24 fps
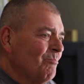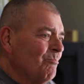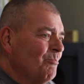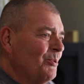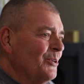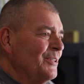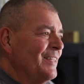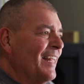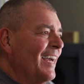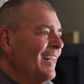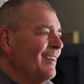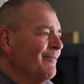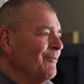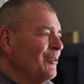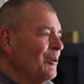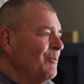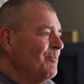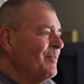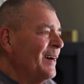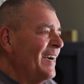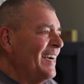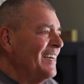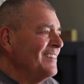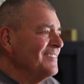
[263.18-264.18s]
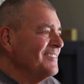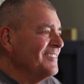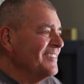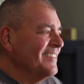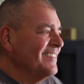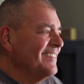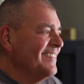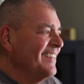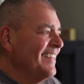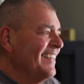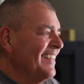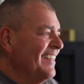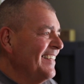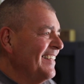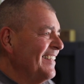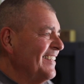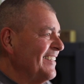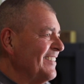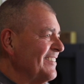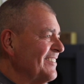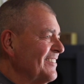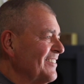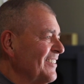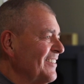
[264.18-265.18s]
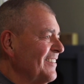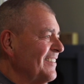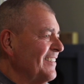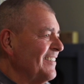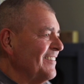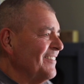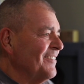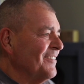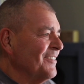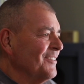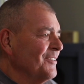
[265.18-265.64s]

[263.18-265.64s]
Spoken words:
Putting on a few pounds. So